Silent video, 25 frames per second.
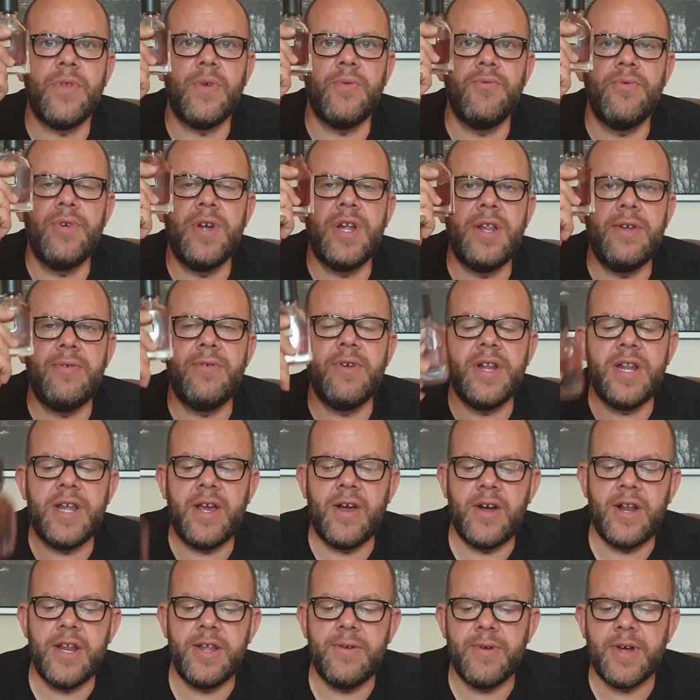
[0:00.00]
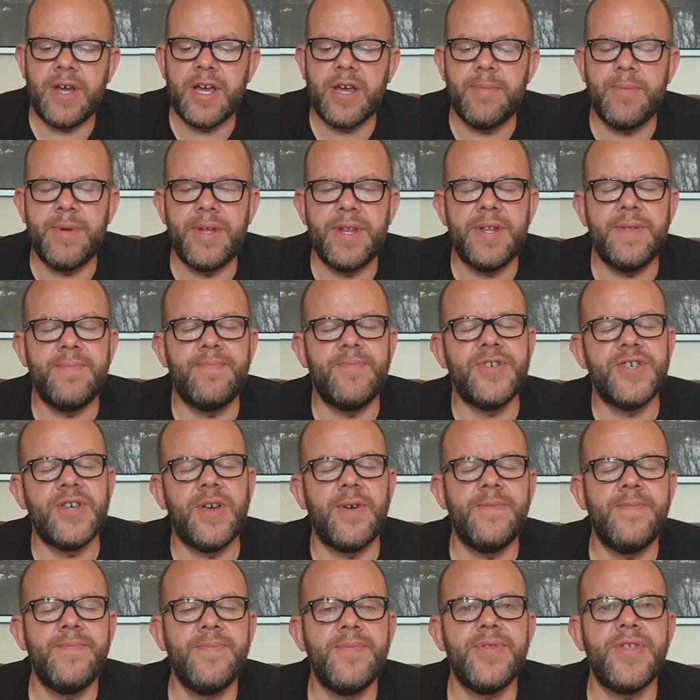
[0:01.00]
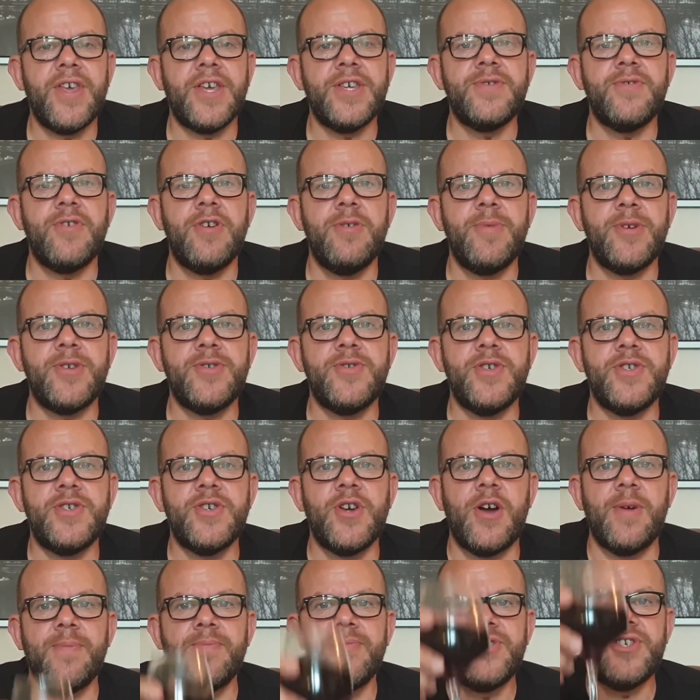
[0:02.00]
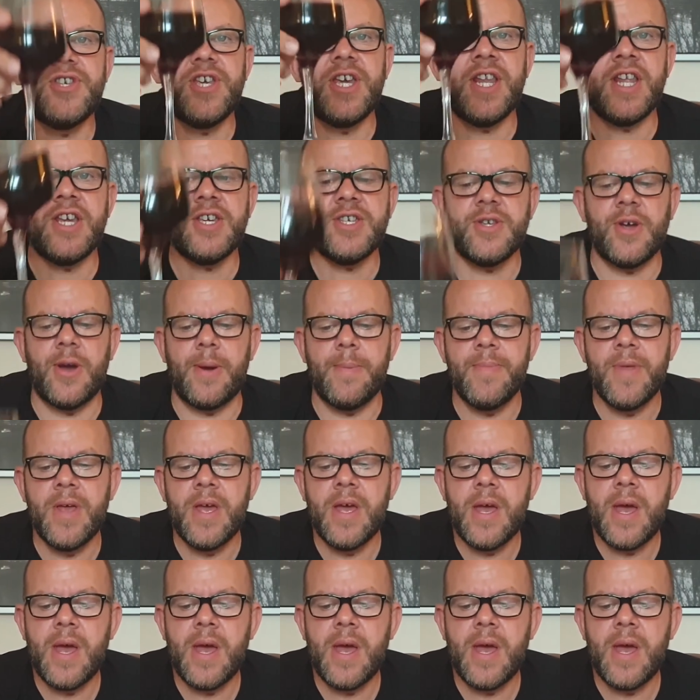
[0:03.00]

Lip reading: Really highly recommend it. So thanks very much for your time. See you next time.